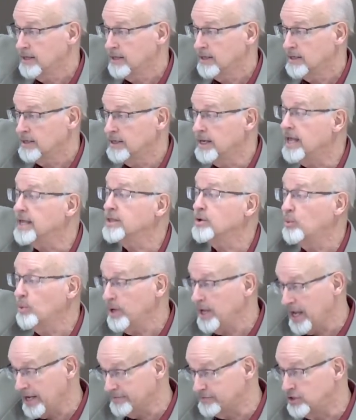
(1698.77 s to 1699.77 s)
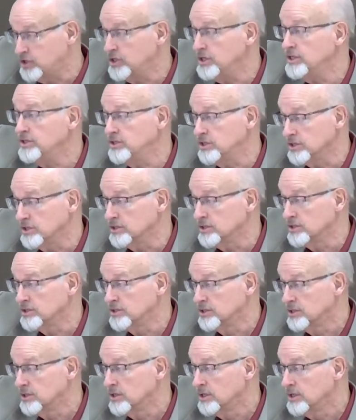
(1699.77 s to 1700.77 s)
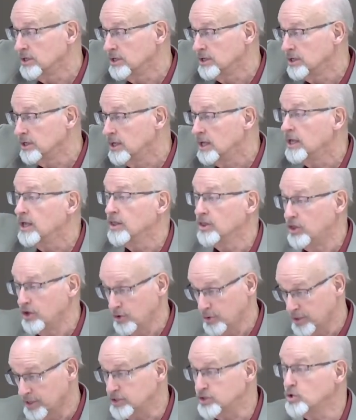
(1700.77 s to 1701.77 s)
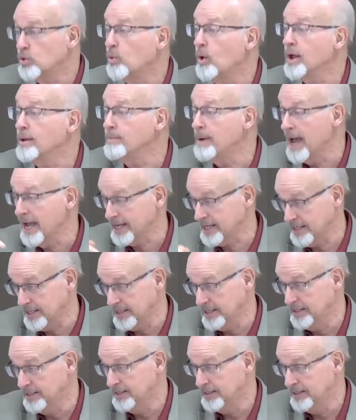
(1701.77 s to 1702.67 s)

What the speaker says: Now that we have Jesus, there is a way back in.